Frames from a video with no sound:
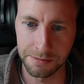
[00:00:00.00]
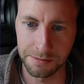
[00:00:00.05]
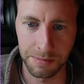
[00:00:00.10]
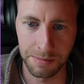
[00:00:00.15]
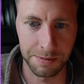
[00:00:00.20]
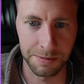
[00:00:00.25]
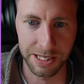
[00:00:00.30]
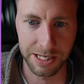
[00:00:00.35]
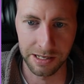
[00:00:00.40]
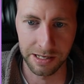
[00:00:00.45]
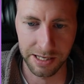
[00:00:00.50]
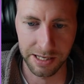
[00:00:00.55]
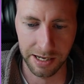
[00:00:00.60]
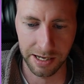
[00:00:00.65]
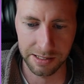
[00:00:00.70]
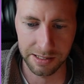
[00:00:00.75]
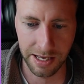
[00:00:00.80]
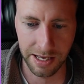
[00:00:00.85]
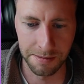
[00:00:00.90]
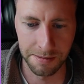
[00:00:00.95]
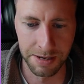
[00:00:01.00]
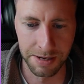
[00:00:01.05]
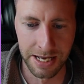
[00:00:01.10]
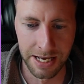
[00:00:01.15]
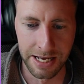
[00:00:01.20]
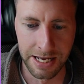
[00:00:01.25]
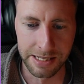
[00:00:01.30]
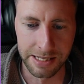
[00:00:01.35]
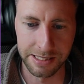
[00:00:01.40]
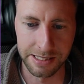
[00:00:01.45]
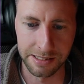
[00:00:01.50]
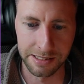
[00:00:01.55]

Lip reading: maybe contact them. This is the